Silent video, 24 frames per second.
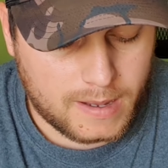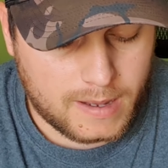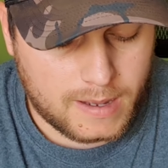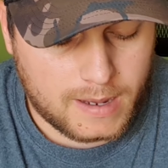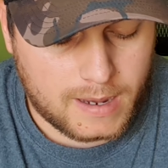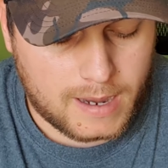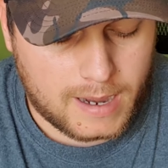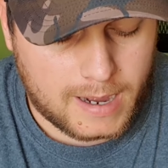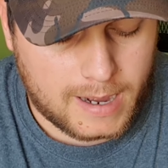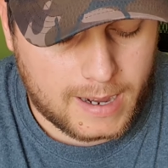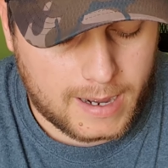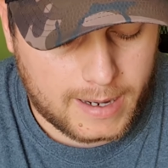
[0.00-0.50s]

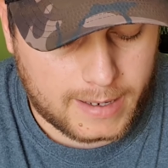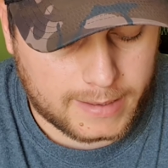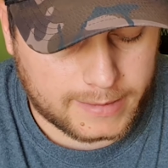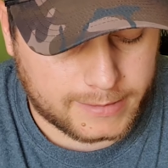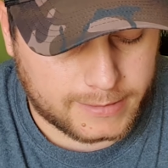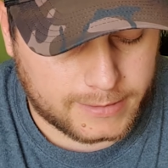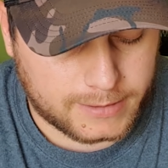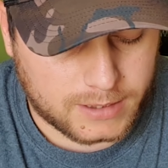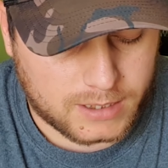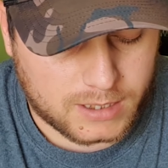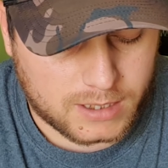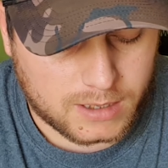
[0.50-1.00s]

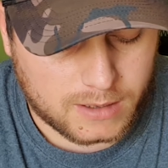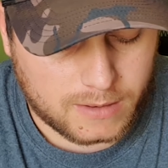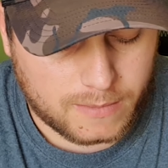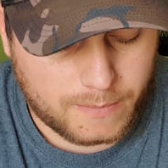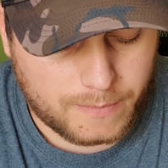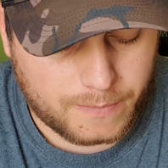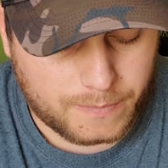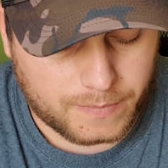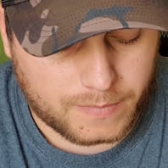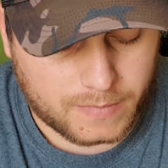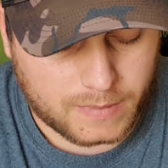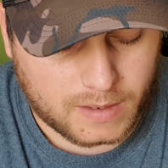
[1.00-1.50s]
and
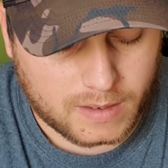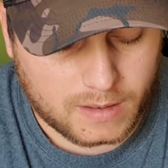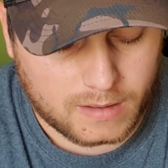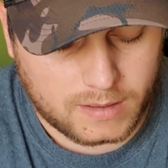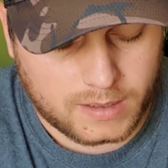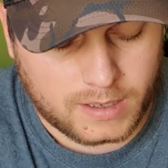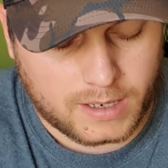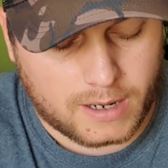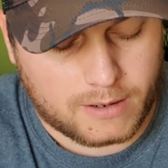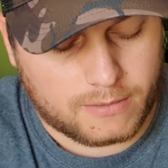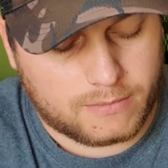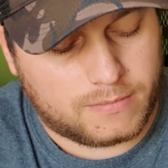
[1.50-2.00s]

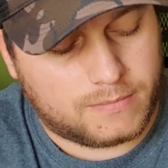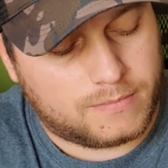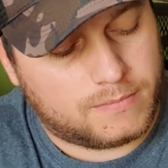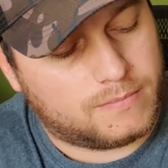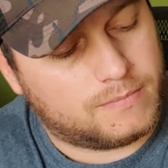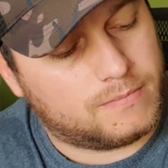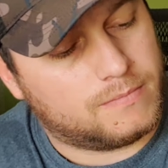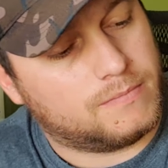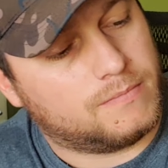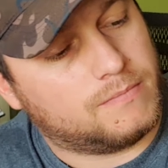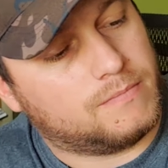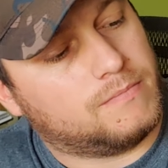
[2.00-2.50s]
you know,
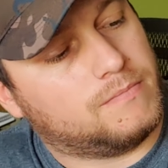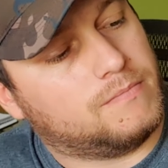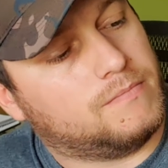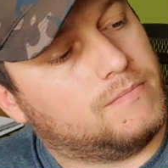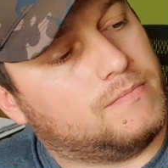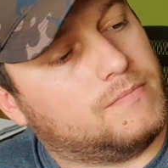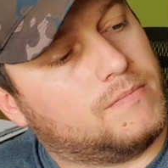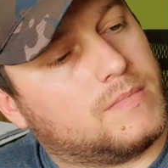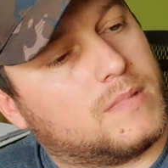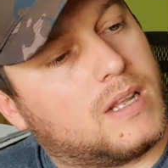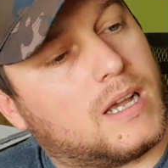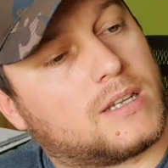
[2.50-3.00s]

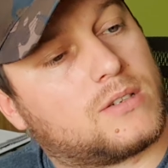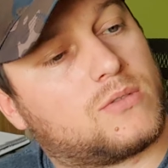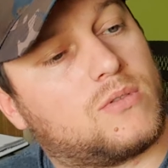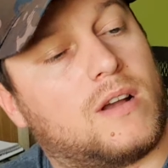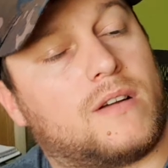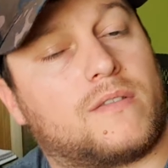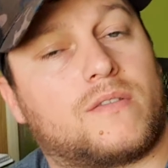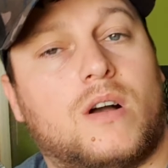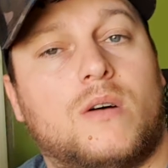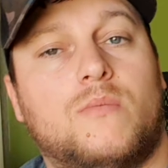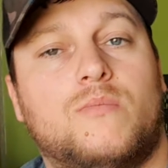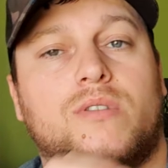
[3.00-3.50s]
that's what
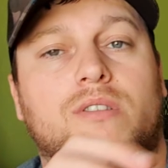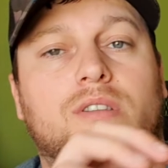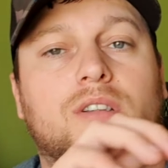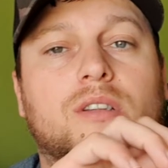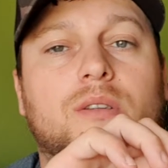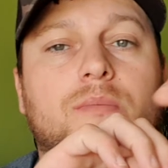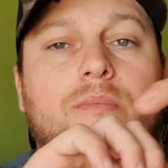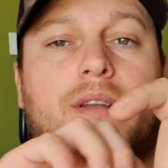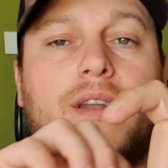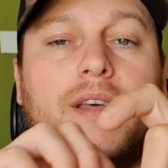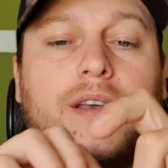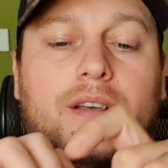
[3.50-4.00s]
I've gone with at the
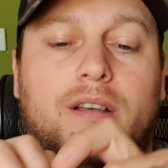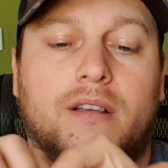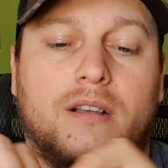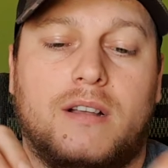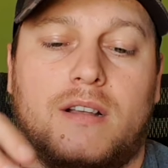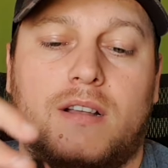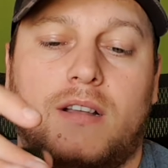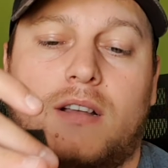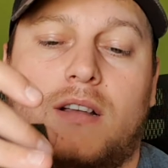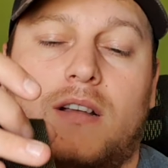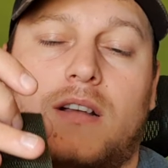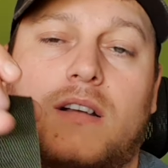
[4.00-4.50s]
minute,
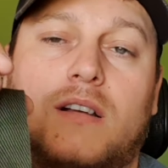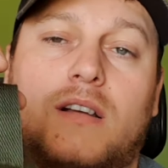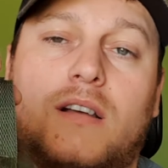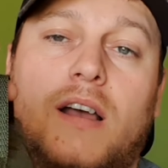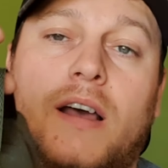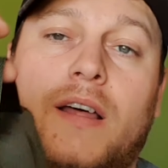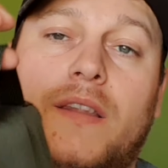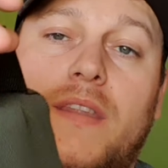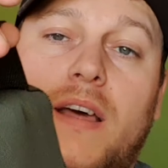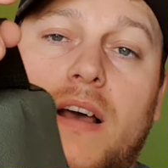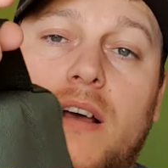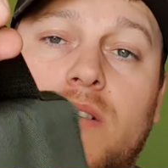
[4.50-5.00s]

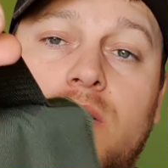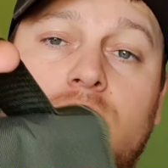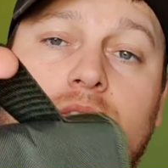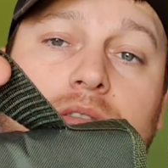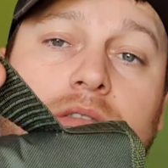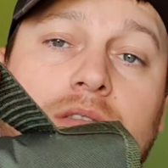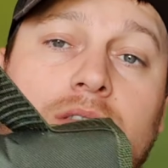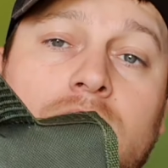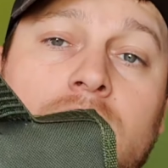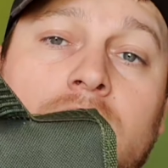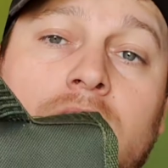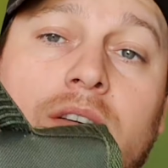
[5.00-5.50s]
and that's,
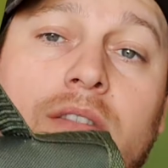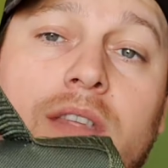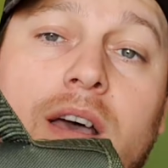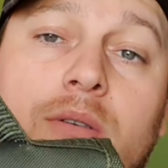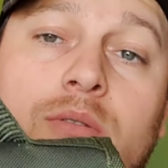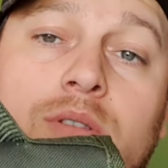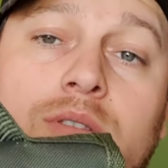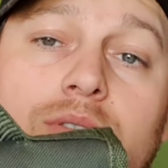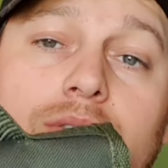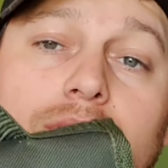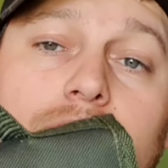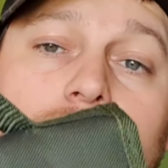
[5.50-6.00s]
you know, that
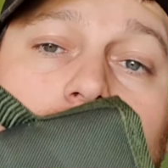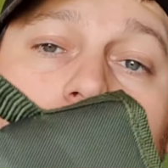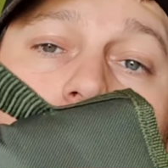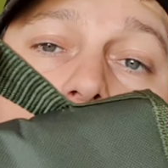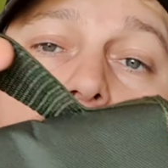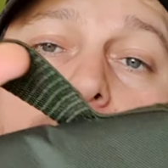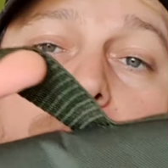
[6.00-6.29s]
was within my